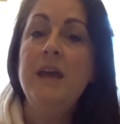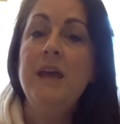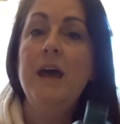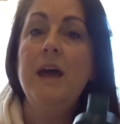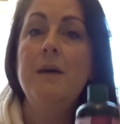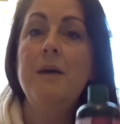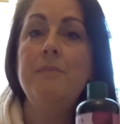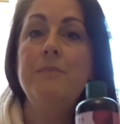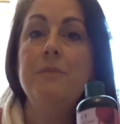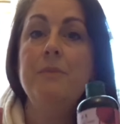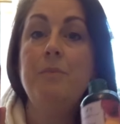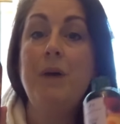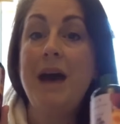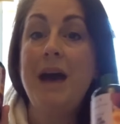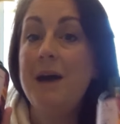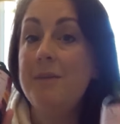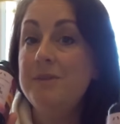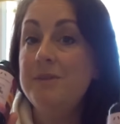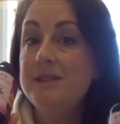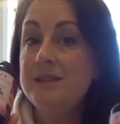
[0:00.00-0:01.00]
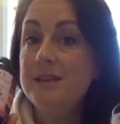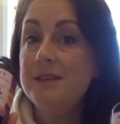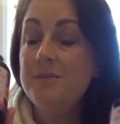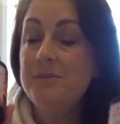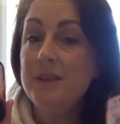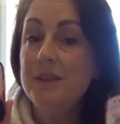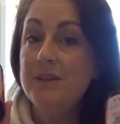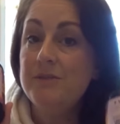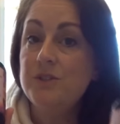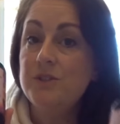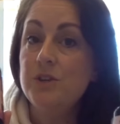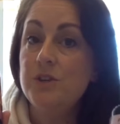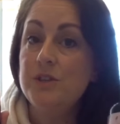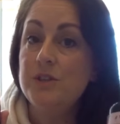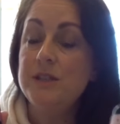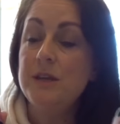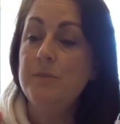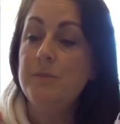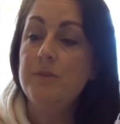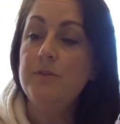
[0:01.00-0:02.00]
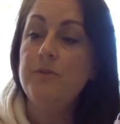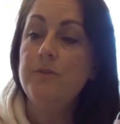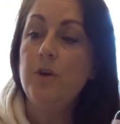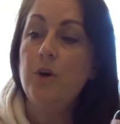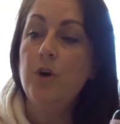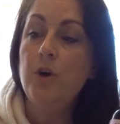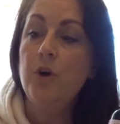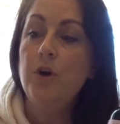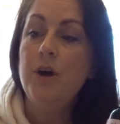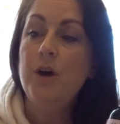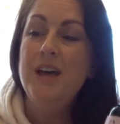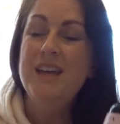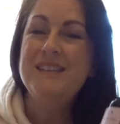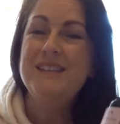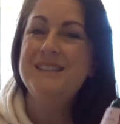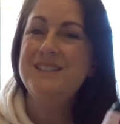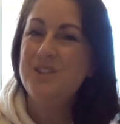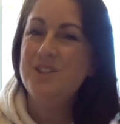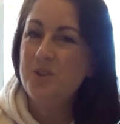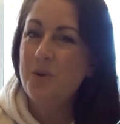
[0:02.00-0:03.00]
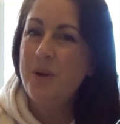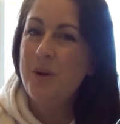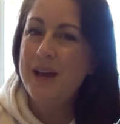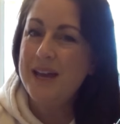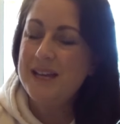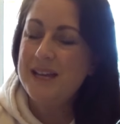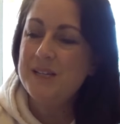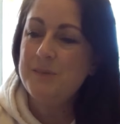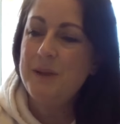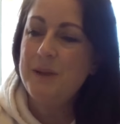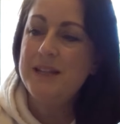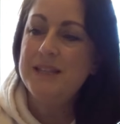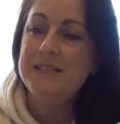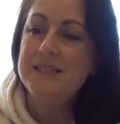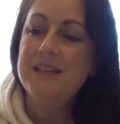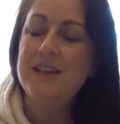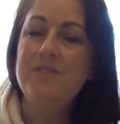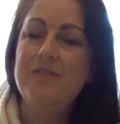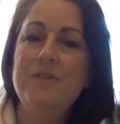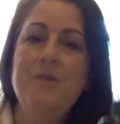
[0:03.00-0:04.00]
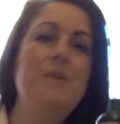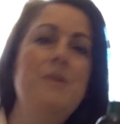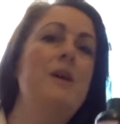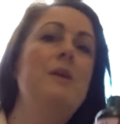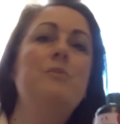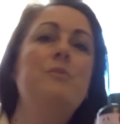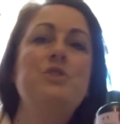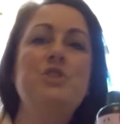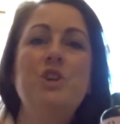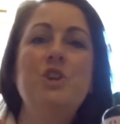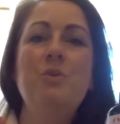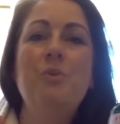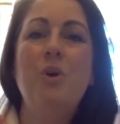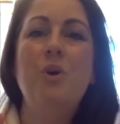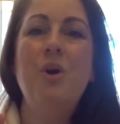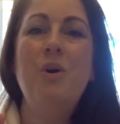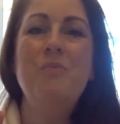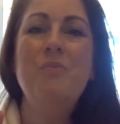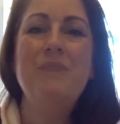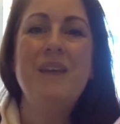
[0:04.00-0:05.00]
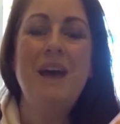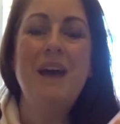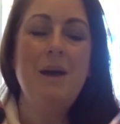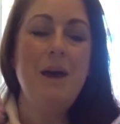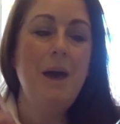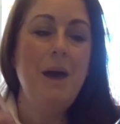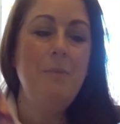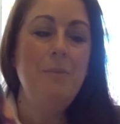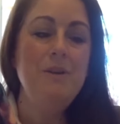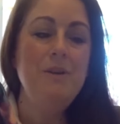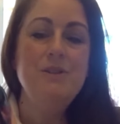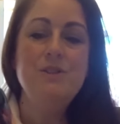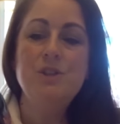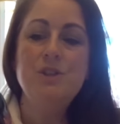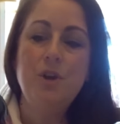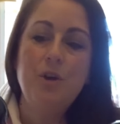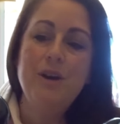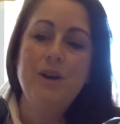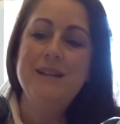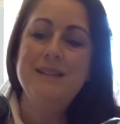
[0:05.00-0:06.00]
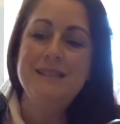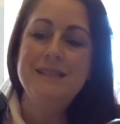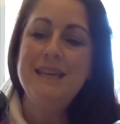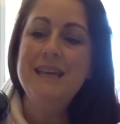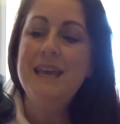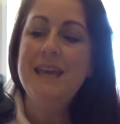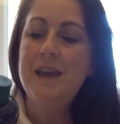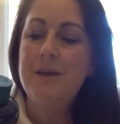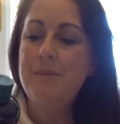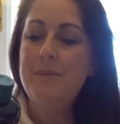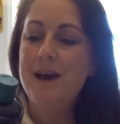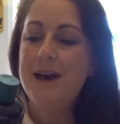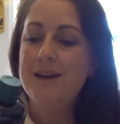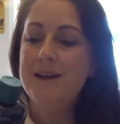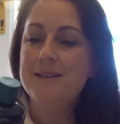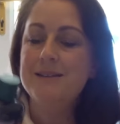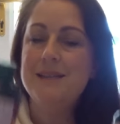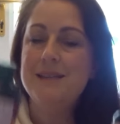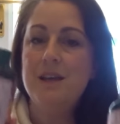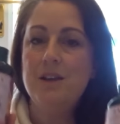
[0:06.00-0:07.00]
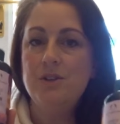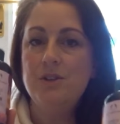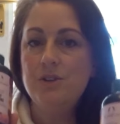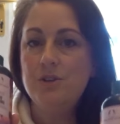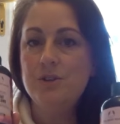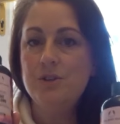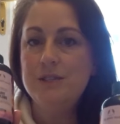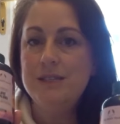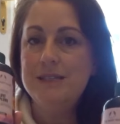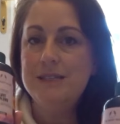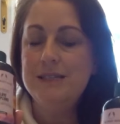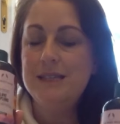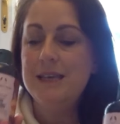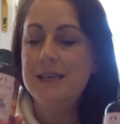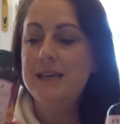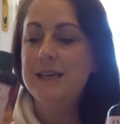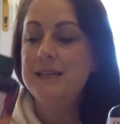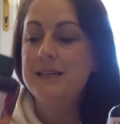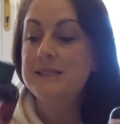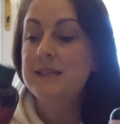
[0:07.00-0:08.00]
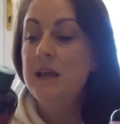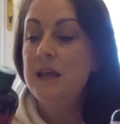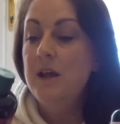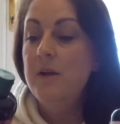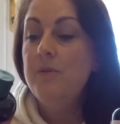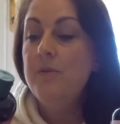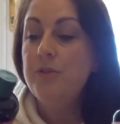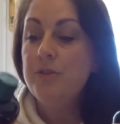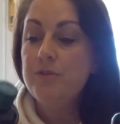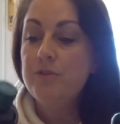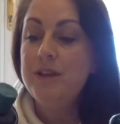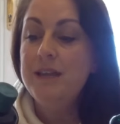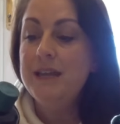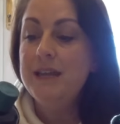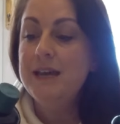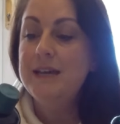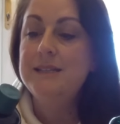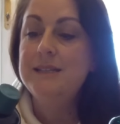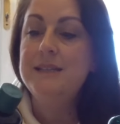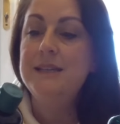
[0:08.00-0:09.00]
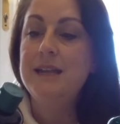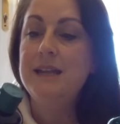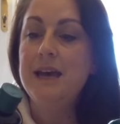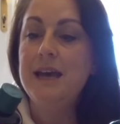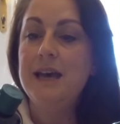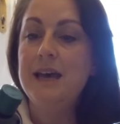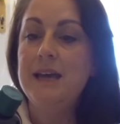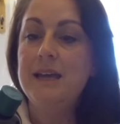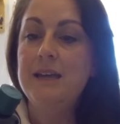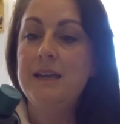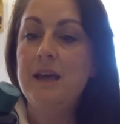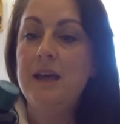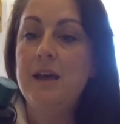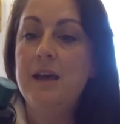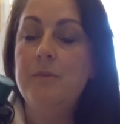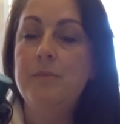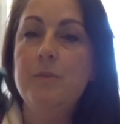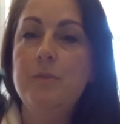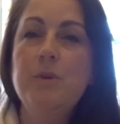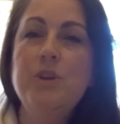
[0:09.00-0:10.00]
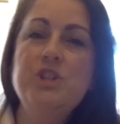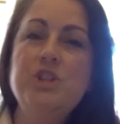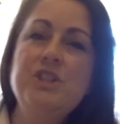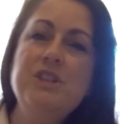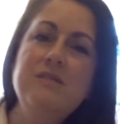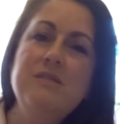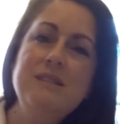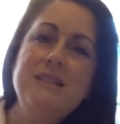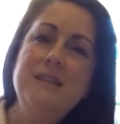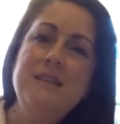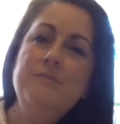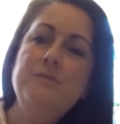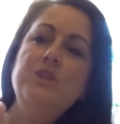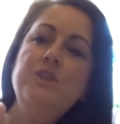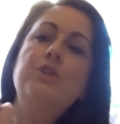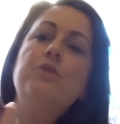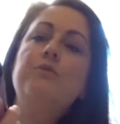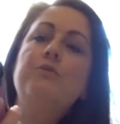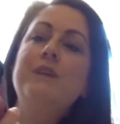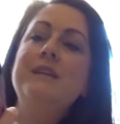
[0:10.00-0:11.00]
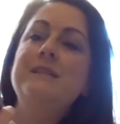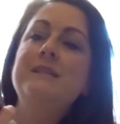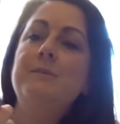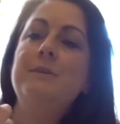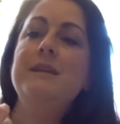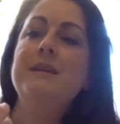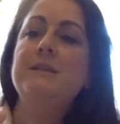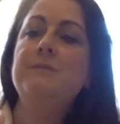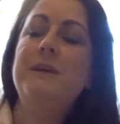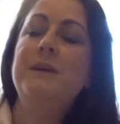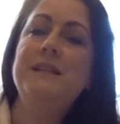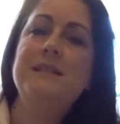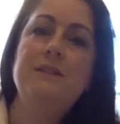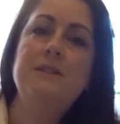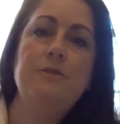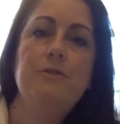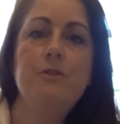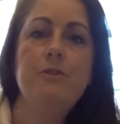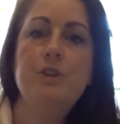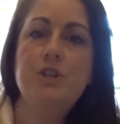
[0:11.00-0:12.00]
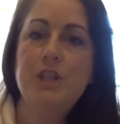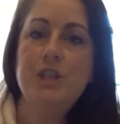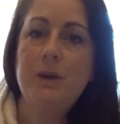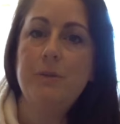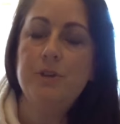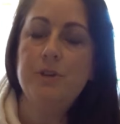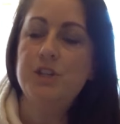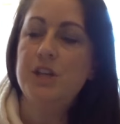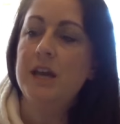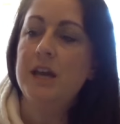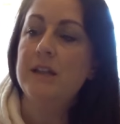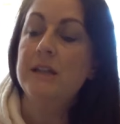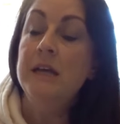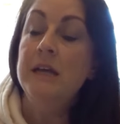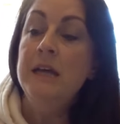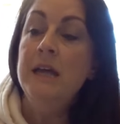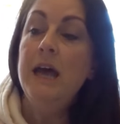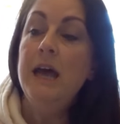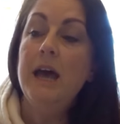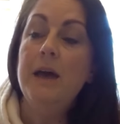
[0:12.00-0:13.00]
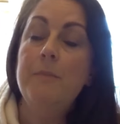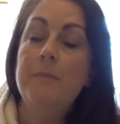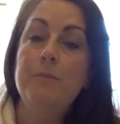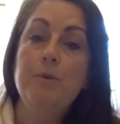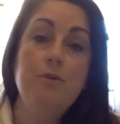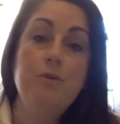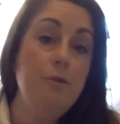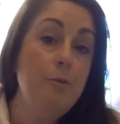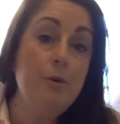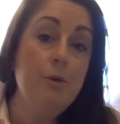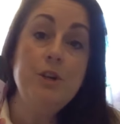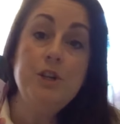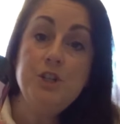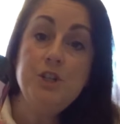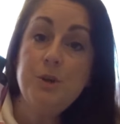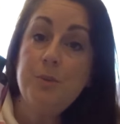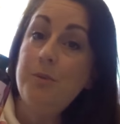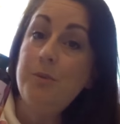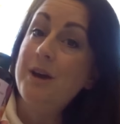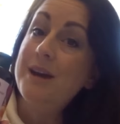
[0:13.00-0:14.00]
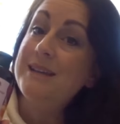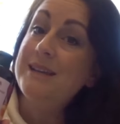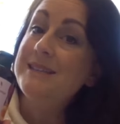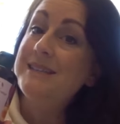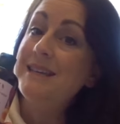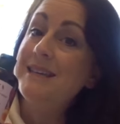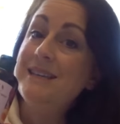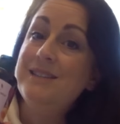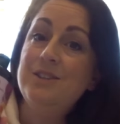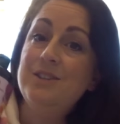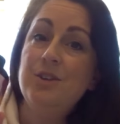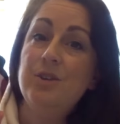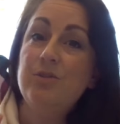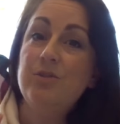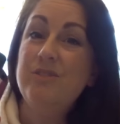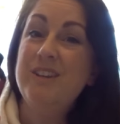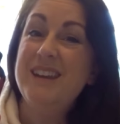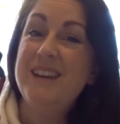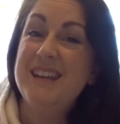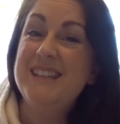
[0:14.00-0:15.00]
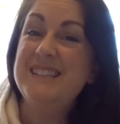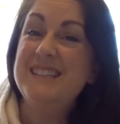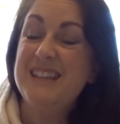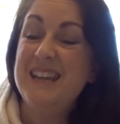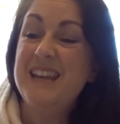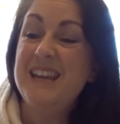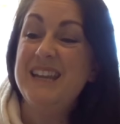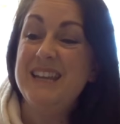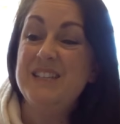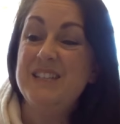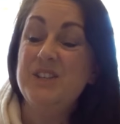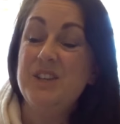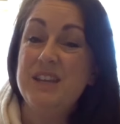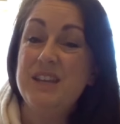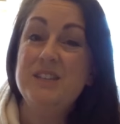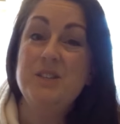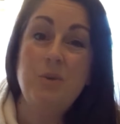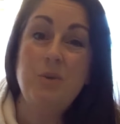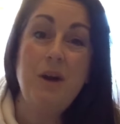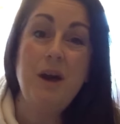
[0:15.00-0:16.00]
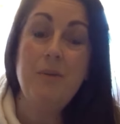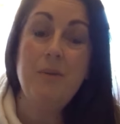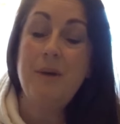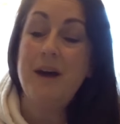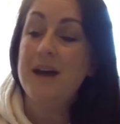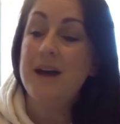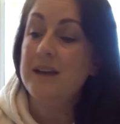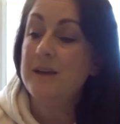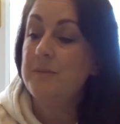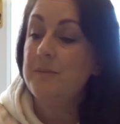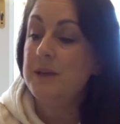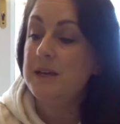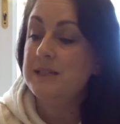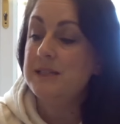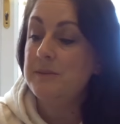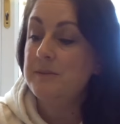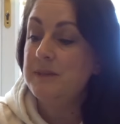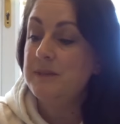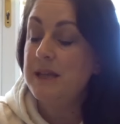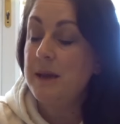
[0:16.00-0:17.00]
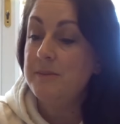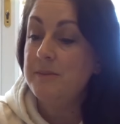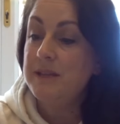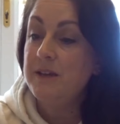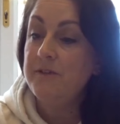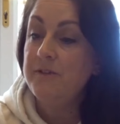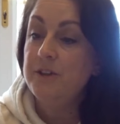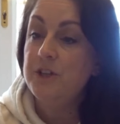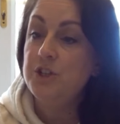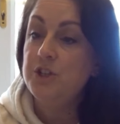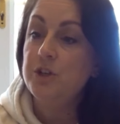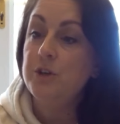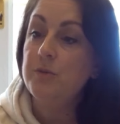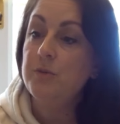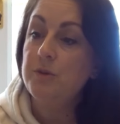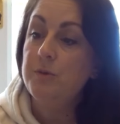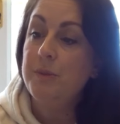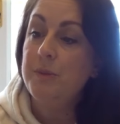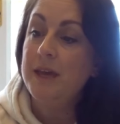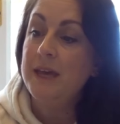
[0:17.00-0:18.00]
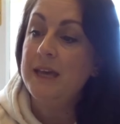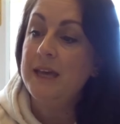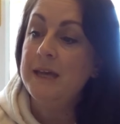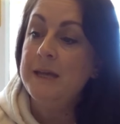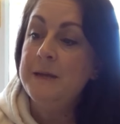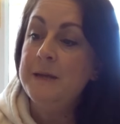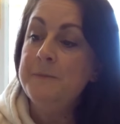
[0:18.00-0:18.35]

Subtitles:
But Amazon have sold it before, still quite expensive. But do you know what? I happened to go in TK Maxx and notice these $3.99, which still seems, you know, reasonably expensive for a shower gel, but for Body Shop prices, you know, $3.99 is quite a bargain, because I'm definitely sure it would be